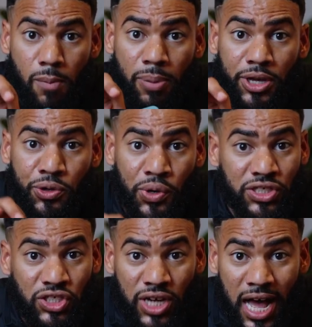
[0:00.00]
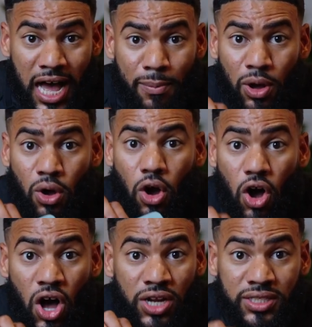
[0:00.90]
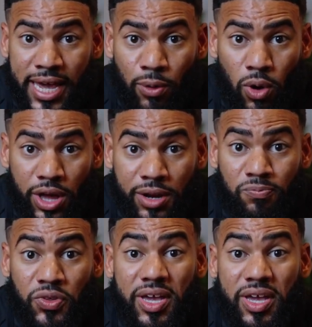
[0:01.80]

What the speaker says: But your job on day 1